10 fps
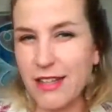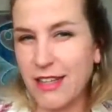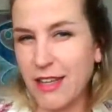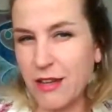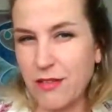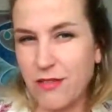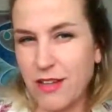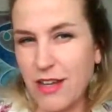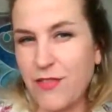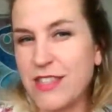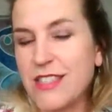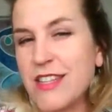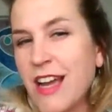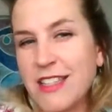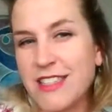if it's
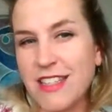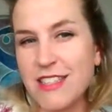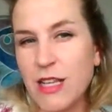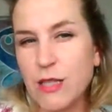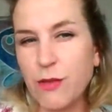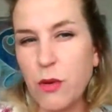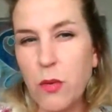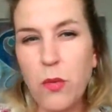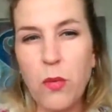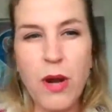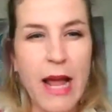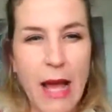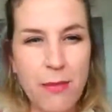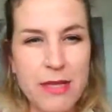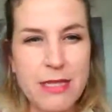not successful, what
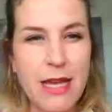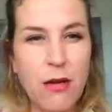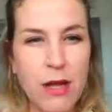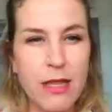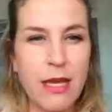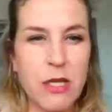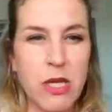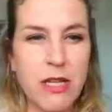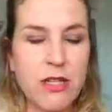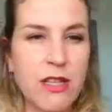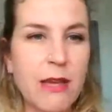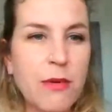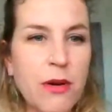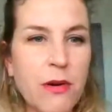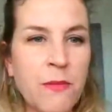happens? How can that change
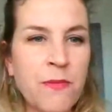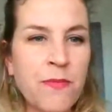labor?